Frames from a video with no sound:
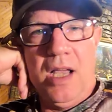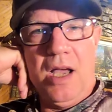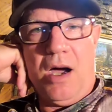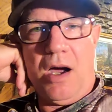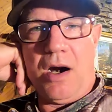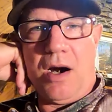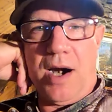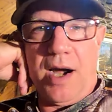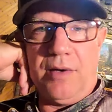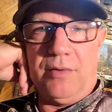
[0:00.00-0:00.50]

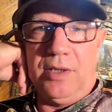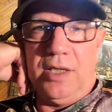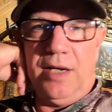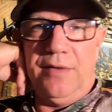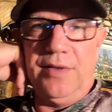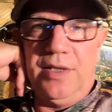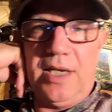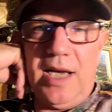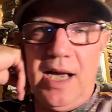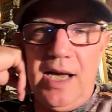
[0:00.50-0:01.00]
All right,
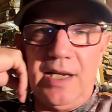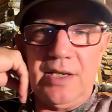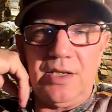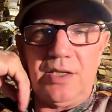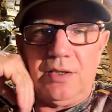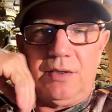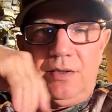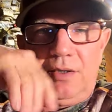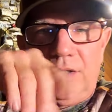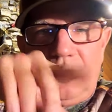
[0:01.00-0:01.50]
love you
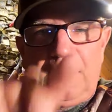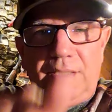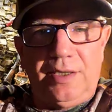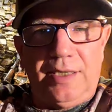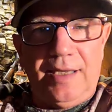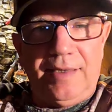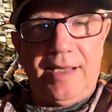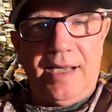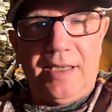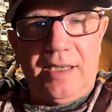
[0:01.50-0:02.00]
guys.
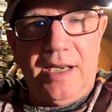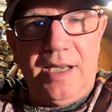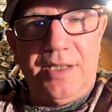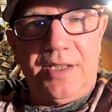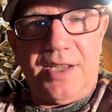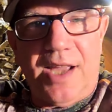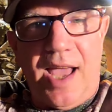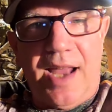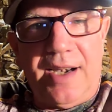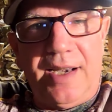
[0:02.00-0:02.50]
Get that gun
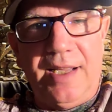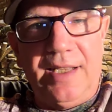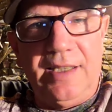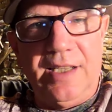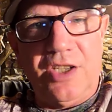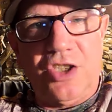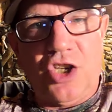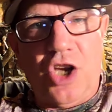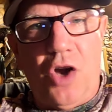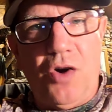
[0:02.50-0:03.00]
sighted in.
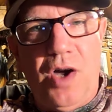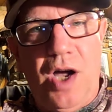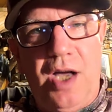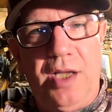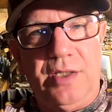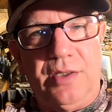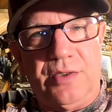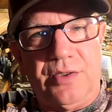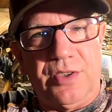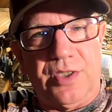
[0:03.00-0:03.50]
Let's go
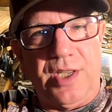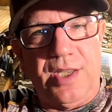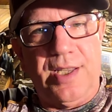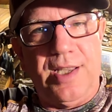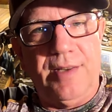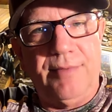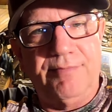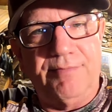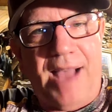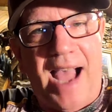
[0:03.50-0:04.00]
hunting. See
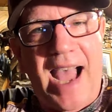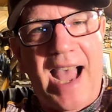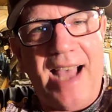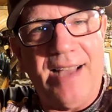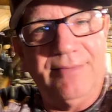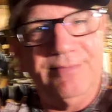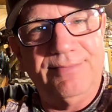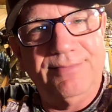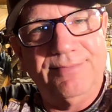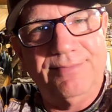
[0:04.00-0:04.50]
ya. Bye.